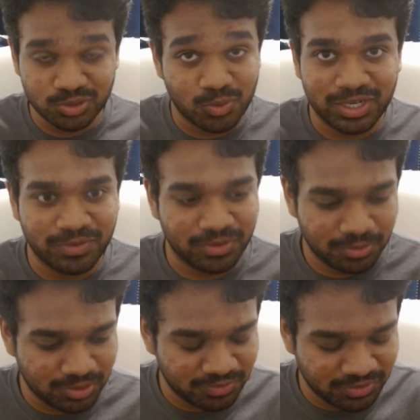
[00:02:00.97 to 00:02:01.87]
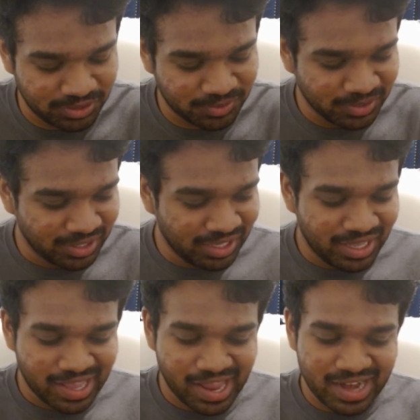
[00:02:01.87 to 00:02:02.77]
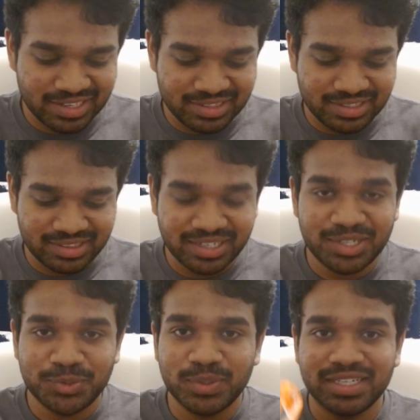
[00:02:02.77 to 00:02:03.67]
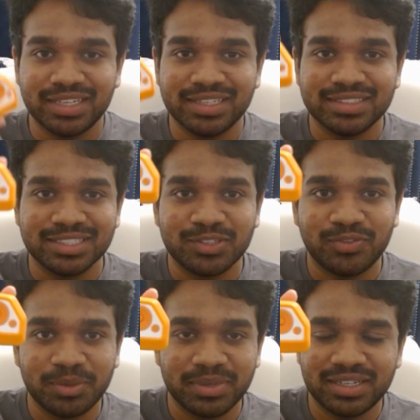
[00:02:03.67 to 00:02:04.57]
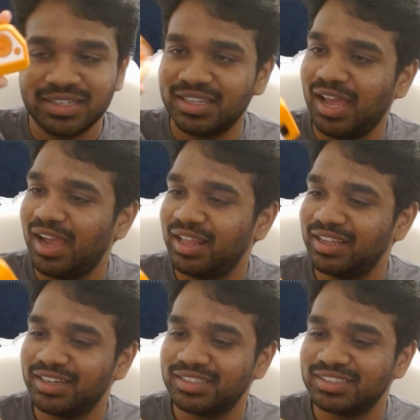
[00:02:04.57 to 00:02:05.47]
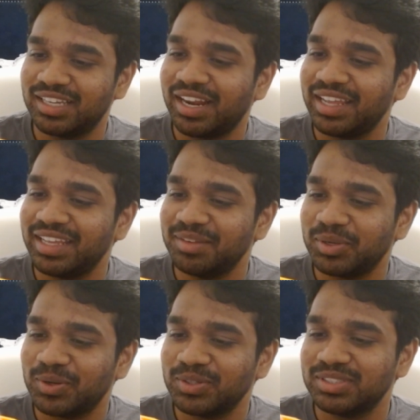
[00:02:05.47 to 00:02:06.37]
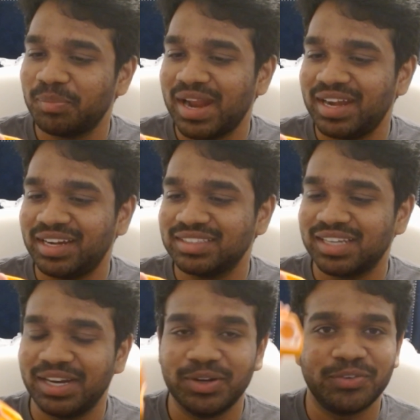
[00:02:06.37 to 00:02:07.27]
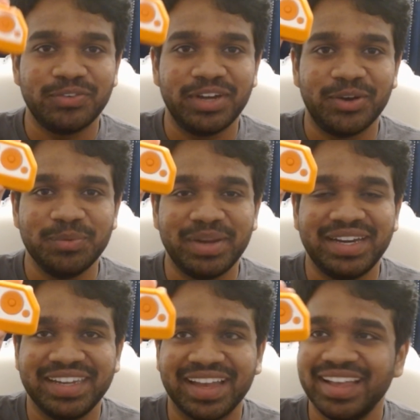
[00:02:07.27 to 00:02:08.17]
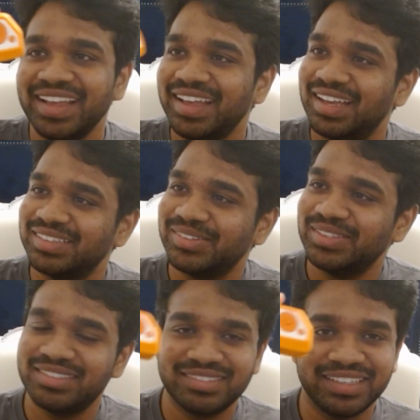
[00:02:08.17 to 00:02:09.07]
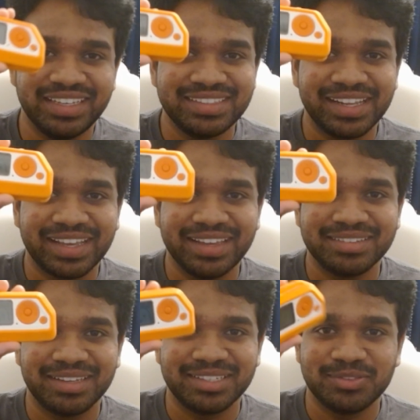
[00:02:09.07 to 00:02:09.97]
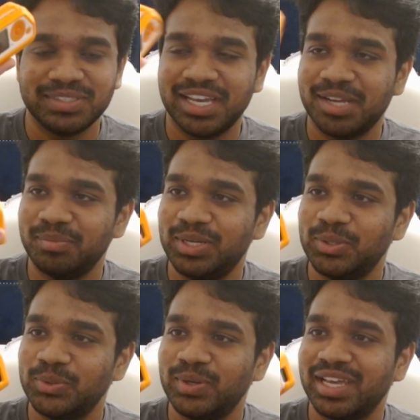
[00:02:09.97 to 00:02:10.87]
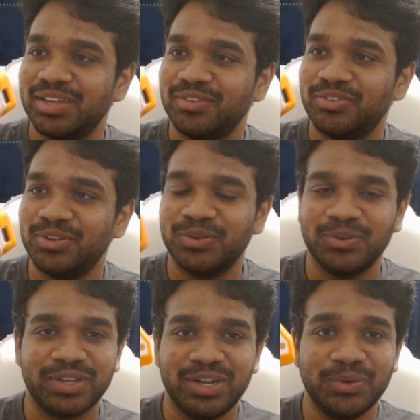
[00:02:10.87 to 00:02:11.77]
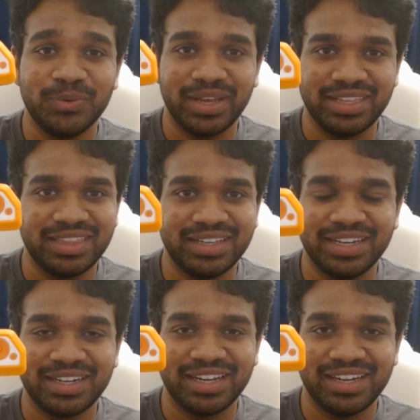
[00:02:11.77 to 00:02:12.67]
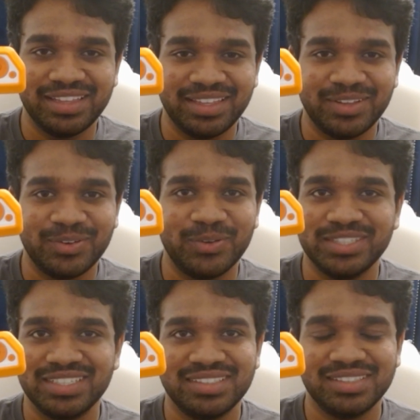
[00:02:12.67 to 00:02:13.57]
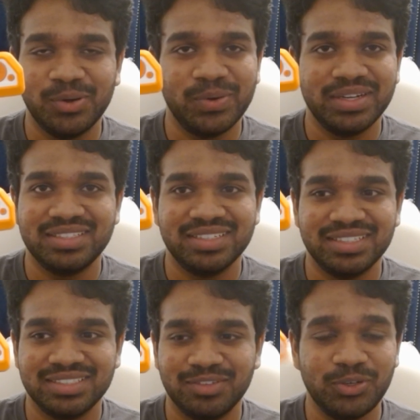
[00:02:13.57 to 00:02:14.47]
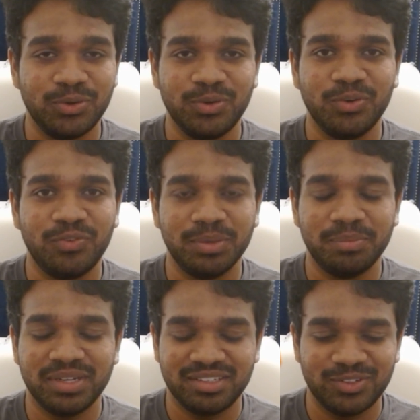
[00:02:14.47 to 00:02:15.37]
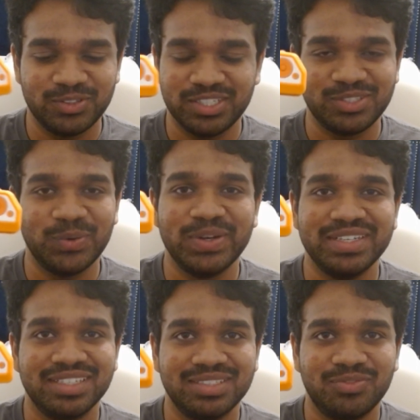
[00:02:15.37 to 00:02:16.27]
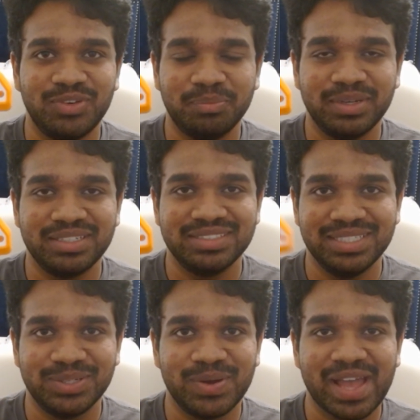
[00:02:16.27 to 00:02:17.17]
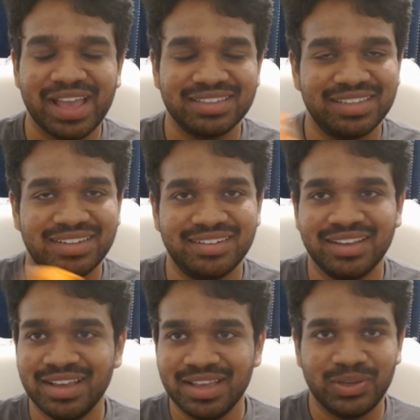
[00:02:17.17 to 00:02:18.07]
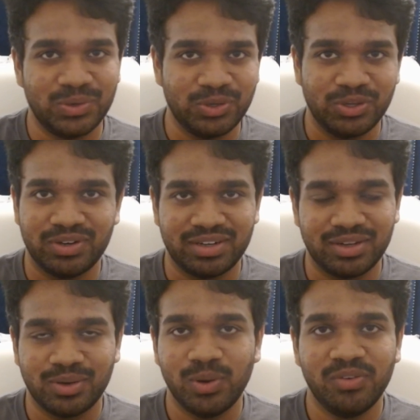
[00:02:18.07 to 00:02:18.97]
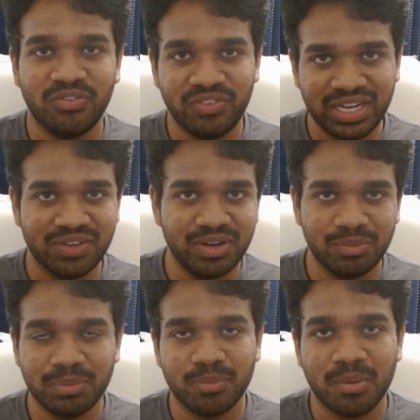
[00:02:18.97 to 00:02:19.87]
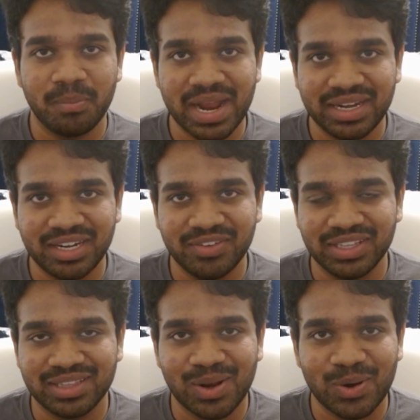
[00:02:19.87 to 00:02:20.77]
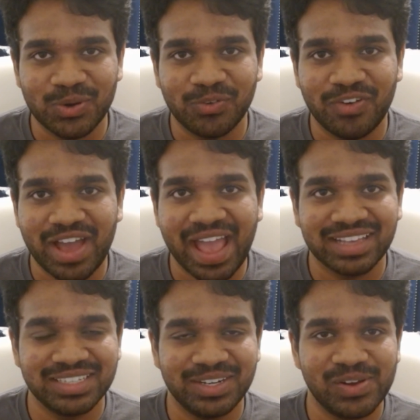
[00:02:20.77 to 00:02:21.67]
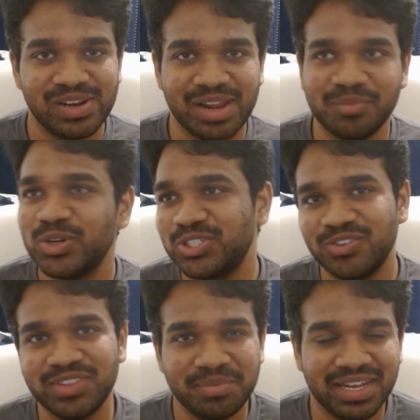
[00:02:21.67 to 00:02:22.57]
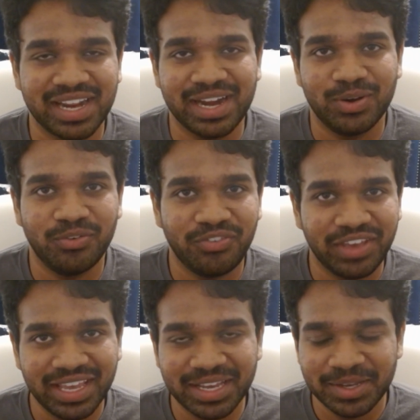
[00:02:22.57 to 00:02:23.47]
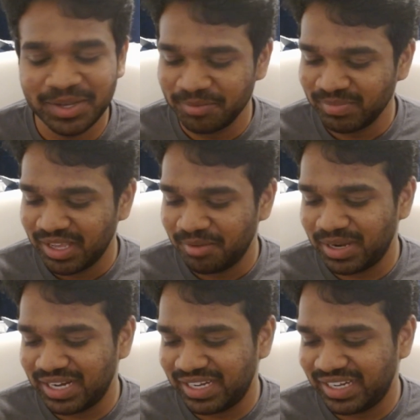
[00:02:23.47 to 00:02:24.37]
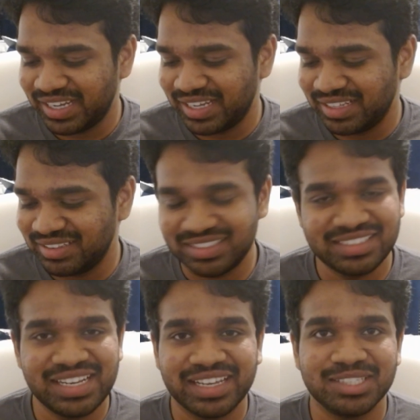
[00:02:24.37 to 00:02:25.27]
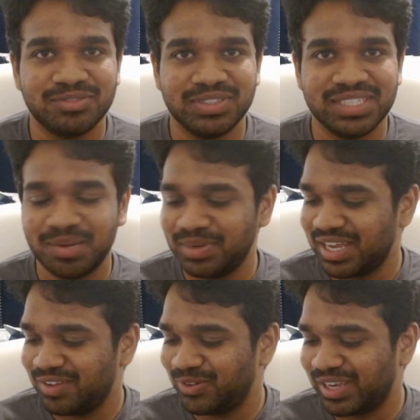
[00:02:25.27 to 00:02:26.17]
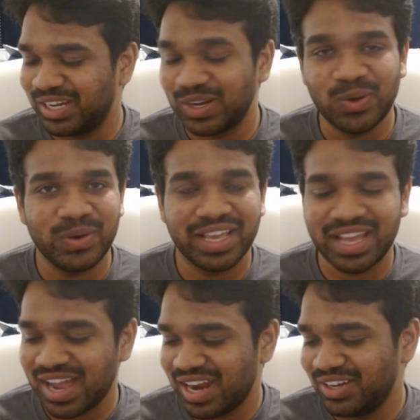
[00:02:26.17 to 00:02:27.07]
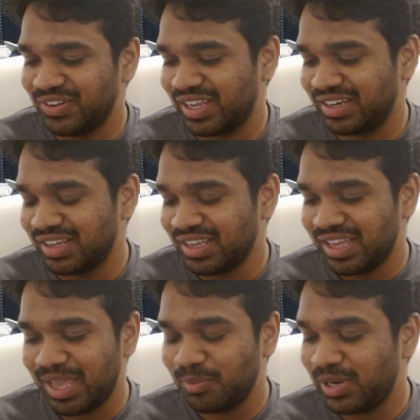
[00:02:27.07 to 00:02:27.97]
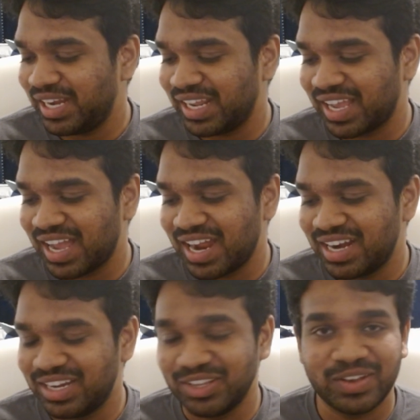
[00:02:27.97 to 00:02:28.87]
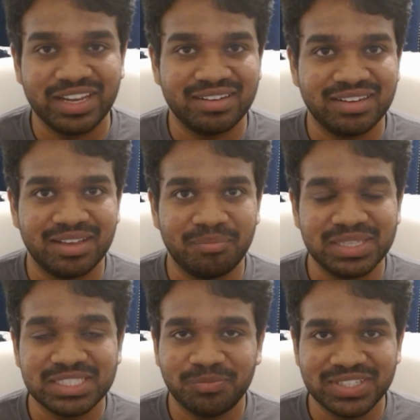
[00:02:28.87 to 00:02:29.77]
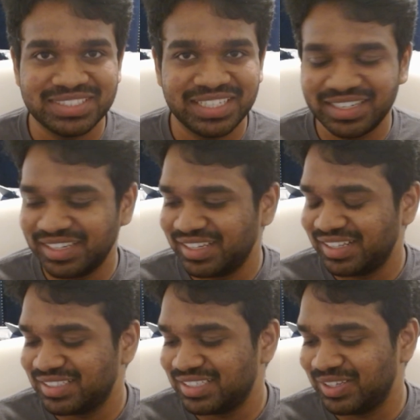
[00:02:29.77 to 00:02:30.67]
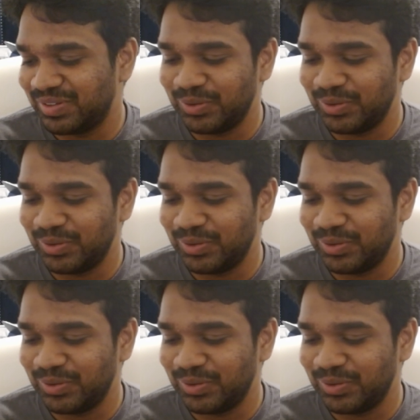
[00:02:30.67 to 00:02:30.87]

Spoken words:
whatever good for you. And the third one is this Flipper. I think it's crying because the battery is kind of down. But yeah, so this is like a Swiss Army tool knife. You can do anything, literally anything. Just go and search. If you don't know Flipper, just go and search Flipper Zero hacks, and your whole feed will be bombarded with a lot of hacks and all, and most of them are kind of fake. But this is like a Swiss Army knife. You can clone a card, you can emulate a card, you can mess up with signals. You